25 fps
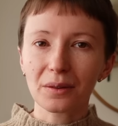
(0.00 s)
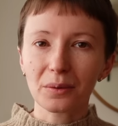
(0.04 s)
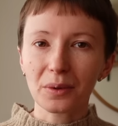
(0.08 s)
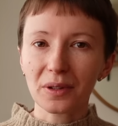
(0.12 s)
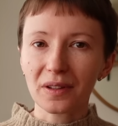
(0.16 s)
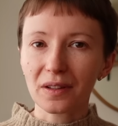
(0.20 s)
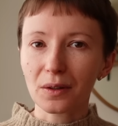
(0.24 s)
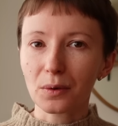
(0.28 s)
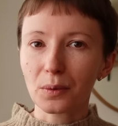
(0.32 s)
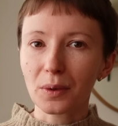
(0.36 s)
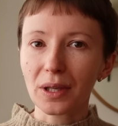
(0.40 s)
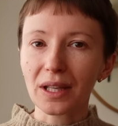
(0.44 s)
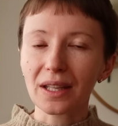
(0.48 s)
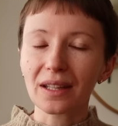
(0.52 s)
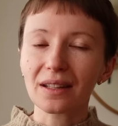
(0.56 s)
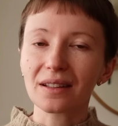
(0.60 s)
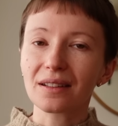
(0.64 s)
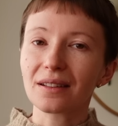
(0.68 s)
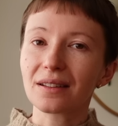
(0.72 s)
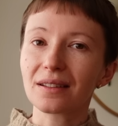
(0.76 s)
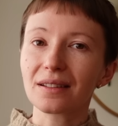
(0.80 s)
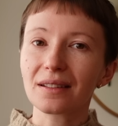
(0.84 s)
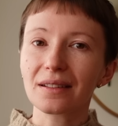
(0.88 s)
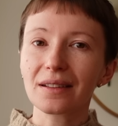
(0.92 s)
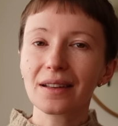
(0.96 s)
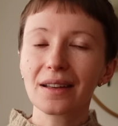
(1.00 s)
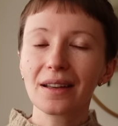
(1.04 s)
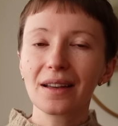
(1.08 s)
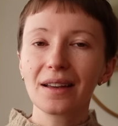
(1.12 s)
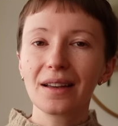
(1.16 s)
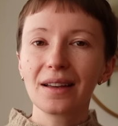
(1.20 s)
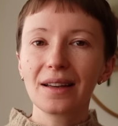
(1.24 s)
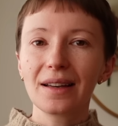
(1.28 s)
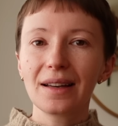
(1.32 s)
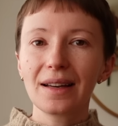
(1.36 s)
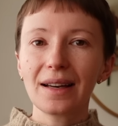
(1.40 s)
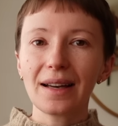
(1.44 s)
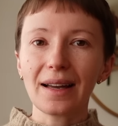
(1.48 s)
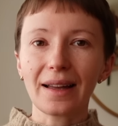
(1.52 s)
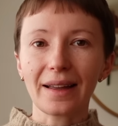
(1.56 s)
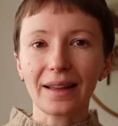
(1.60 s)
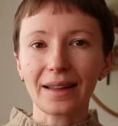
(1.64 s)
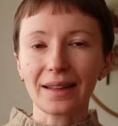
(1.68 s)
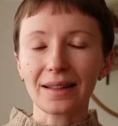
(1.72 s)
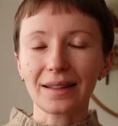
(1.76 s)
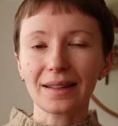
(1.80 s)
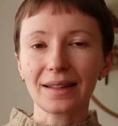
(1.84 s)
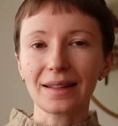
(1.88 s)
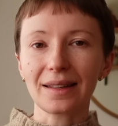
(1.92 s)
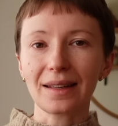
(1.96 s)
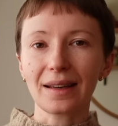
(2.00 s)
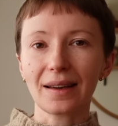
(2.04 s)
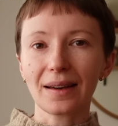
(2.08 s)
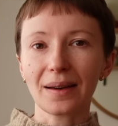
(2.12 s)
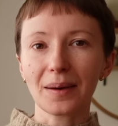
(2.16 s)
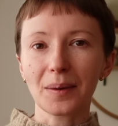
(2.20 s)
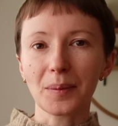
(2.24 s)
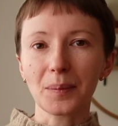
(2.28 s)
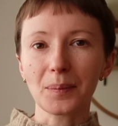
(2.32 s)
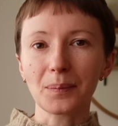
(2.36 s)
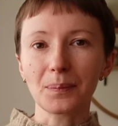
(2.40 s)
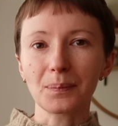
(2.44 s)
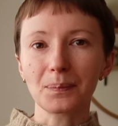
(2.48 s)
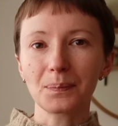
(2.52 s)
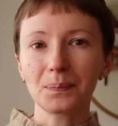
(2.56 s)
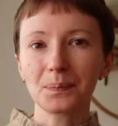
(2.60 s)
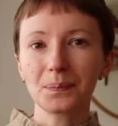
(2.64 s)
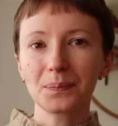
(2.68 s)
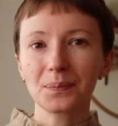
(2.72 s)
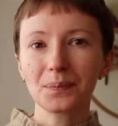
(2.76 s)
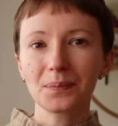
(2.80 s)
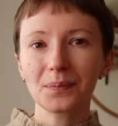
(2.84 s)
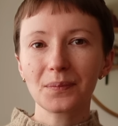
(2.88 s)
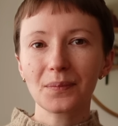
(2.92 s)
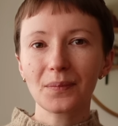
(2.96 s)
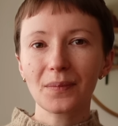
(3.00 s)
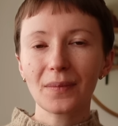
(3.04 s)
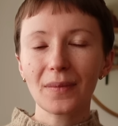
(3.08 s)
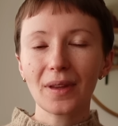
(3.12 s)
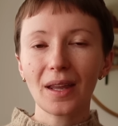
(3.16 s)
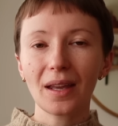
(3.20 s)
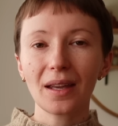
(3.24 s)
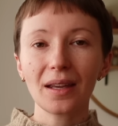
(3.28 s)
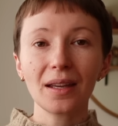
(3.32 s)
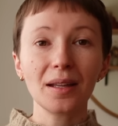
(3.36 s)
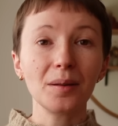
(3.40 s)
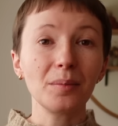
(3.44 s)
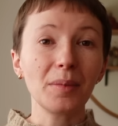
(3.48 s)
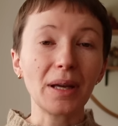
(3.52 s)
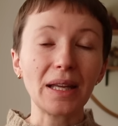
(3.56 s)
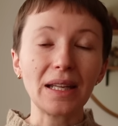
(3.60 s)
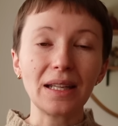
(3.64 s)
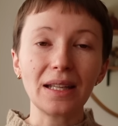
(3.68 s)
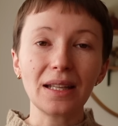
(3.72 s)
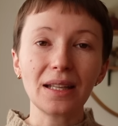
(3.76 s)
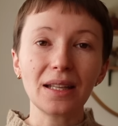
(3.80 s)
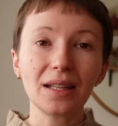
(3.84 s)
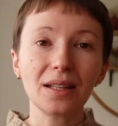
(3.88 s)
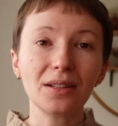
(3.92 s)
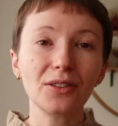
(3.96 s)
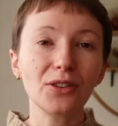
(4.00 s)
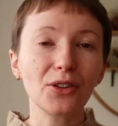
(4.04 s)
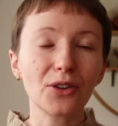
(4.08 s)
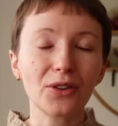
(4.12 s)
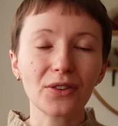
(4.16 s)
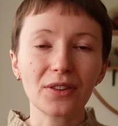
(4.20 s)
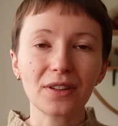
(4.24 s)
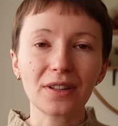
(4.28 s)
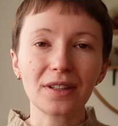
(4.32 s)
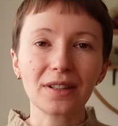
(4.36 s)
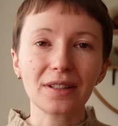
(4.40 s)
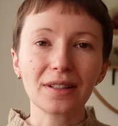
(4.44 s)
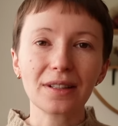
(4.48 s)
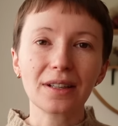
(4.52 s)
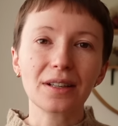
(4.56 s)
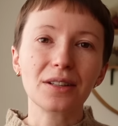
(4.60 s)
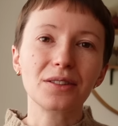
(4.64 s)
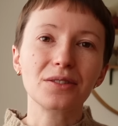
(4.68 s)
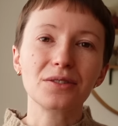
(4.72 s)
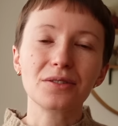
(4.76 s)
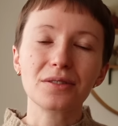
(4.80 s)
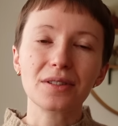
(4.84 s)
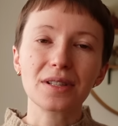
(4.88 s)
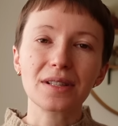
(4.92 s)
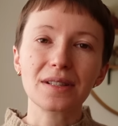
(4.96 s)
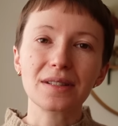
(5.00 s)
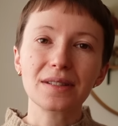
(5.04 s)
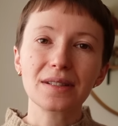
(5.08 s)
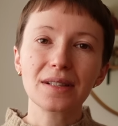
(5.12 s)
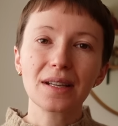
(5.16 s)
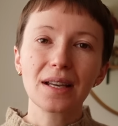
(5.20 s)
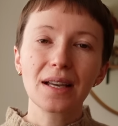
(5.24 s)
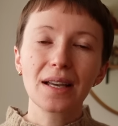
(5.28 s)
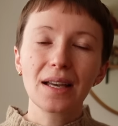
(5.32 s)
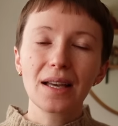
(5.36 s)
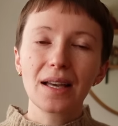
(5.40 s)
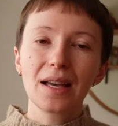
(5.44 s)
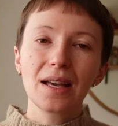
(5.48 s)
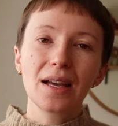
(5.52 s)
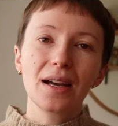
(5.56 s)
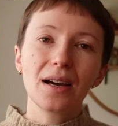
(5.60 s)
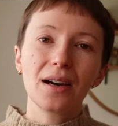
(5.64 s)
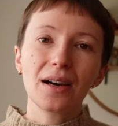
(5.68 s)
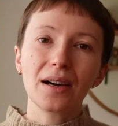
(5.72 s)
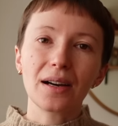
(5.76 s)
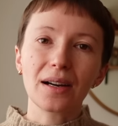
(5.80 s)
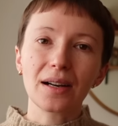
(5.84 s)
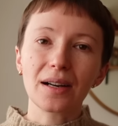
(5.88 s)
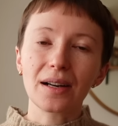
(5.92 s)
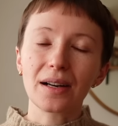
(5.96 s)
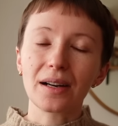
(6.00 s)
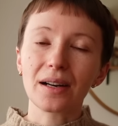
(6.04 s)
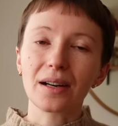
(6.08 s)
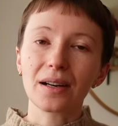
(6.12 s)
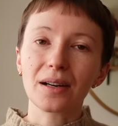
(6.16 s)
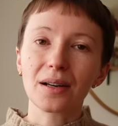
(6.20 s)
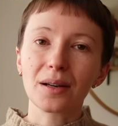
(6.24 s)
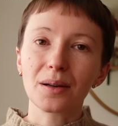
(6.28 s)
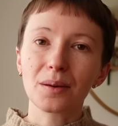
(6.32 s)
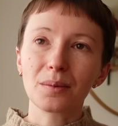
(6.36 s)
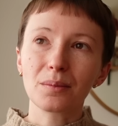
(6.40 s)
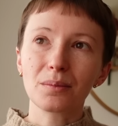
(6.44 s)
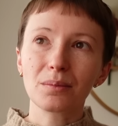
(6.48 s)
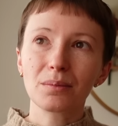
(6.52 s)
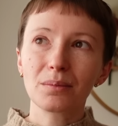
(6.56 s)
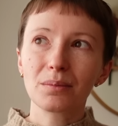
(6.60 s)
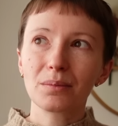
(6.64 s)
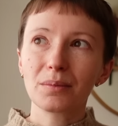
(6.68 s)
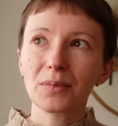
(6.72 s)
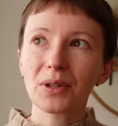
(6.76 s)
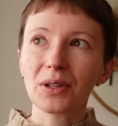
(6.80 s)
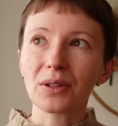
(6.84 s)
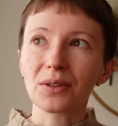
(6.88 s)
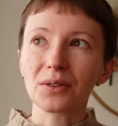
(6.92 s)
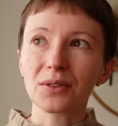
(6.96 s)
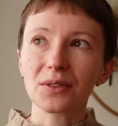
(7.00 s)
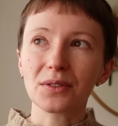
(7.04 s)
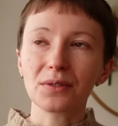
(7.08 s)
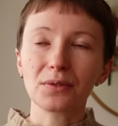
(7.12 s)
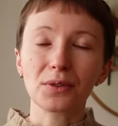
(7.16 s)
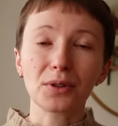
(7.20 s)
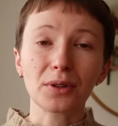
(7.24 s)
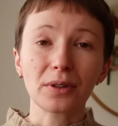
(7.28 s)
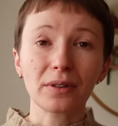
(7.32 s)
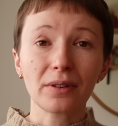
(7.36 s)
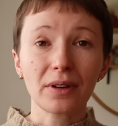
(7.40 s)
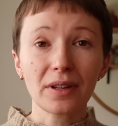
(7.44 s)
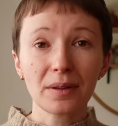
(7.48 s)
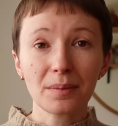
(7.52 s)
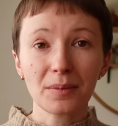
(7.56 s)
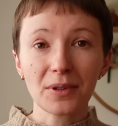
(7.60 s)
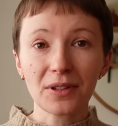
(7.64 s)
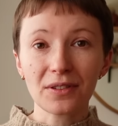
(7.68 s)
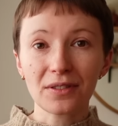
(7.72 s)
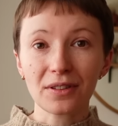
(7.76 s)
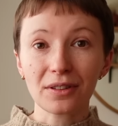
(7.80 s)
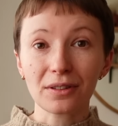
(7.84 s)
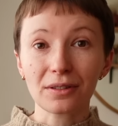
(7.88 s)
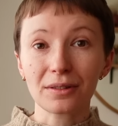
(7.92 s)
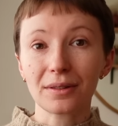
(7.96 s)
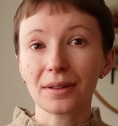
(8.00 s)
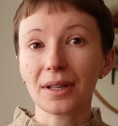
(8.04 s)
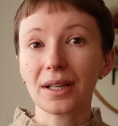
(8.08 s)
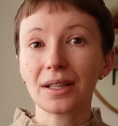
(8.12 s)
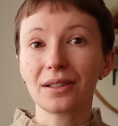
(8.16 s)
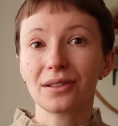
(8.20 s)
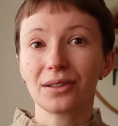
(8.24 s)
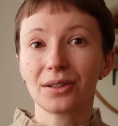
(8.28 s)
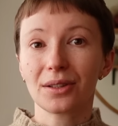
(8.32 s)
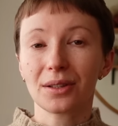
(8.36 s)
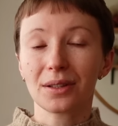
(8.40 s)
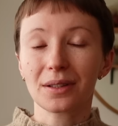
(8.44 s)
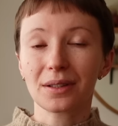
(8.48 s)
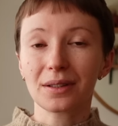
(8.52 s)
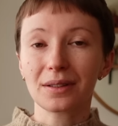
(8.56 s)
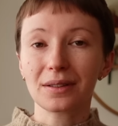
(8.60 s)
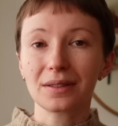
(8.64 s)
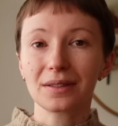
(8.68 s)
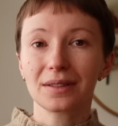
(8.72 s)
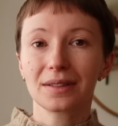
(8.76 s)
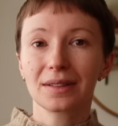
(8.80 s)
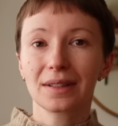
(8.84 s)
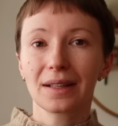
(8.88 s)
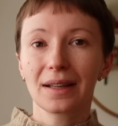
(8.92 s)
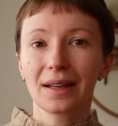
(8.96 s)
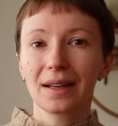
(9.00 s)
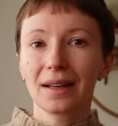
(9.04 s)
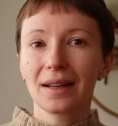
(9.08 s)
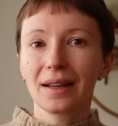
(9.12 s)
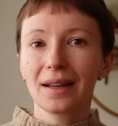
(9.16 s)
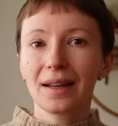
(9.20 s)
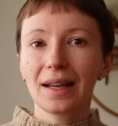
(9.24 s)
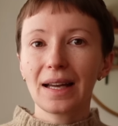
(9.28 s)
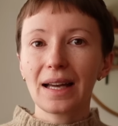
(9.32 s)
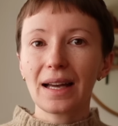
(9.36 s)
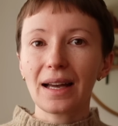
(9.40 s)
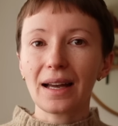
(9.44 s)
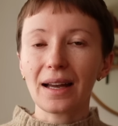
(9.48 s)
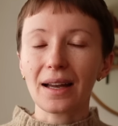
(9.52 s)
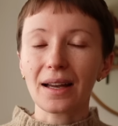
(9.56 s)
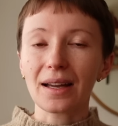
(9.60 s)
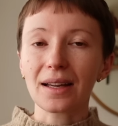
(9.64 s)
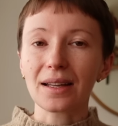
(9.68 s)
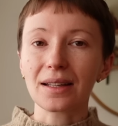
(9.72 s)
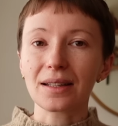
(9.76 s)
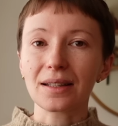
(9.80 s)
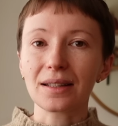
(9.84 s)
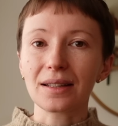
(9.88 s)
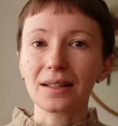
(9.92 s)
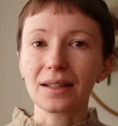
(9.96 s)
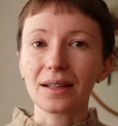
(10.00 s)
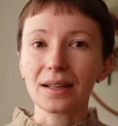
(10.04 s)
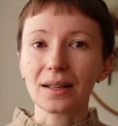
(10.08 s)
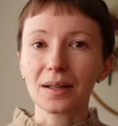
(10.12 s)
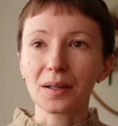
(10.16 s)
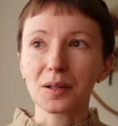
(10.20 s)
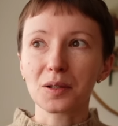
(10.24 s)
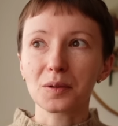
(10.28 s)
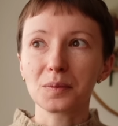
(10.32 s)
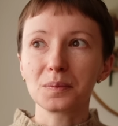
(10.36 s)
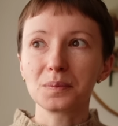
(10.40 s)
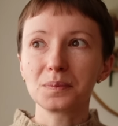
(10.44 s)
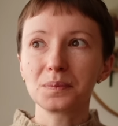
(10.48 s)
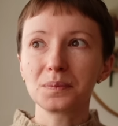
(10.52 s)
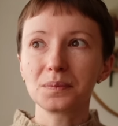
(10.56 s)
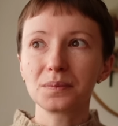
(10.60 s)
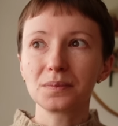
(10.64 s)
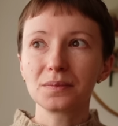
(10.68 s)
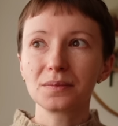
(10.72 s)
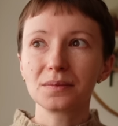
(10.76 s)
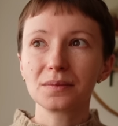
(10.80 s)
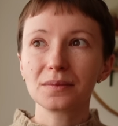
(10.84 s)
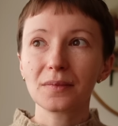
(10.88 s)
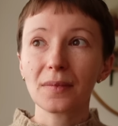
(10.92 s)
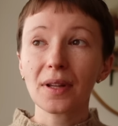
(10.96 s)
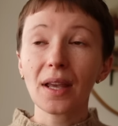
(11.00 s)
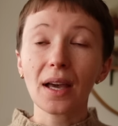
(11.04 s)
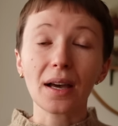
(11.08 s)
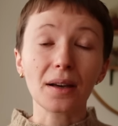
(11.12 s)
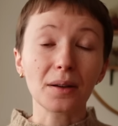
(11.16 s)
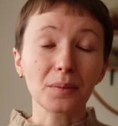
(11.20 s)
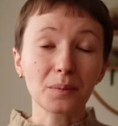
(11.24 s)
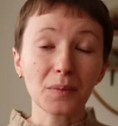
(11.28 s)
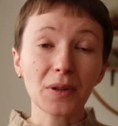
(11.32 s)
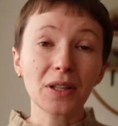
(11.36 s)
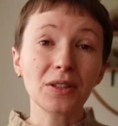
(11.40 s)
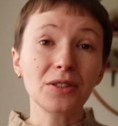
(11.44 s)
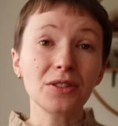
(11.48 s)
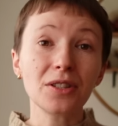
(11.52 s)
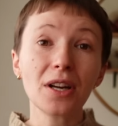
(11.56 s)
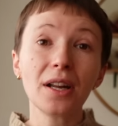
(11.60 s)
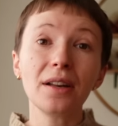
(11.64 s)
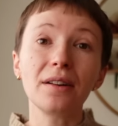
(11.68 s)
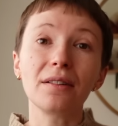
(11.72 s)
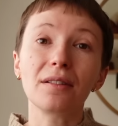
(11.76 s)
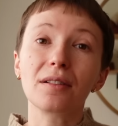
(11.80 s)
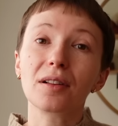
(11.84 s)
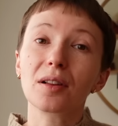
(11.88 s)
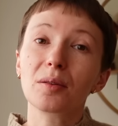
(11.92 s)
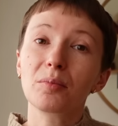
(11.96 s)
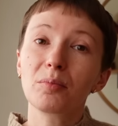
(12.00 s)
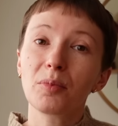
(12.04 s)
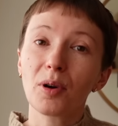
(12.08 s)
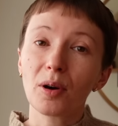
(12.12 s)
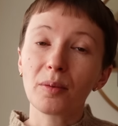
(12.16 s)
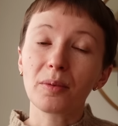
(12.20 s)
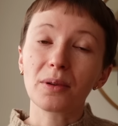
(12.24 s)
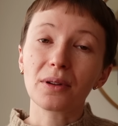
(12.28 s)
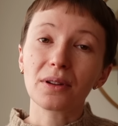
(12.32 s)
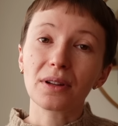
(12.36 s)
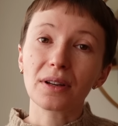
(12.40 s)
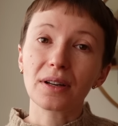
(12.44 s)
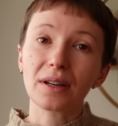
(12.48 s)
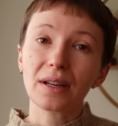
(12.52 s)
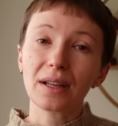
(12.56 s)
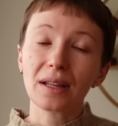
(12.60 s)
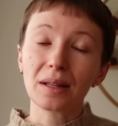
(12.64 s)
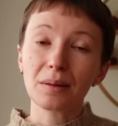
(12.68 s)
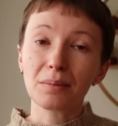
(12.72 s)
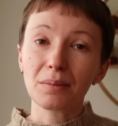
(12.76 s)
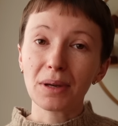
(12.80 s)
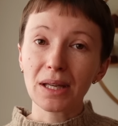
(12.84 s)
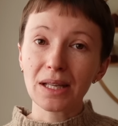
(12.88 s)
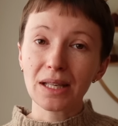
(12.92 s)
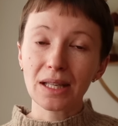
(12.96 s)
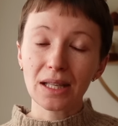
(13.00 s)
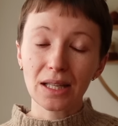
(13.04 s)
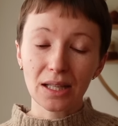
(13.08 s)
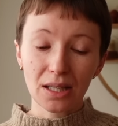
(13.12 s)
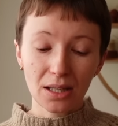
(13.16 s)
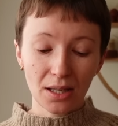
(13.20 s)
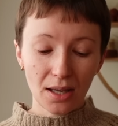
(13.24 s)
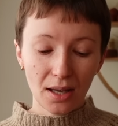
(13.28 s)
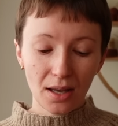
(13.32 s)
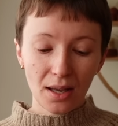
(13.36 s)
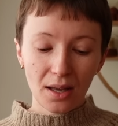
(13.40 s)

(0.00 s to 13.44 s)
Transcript: with the wind. And in many northern countries are used for Christmas decorations and in general popular in many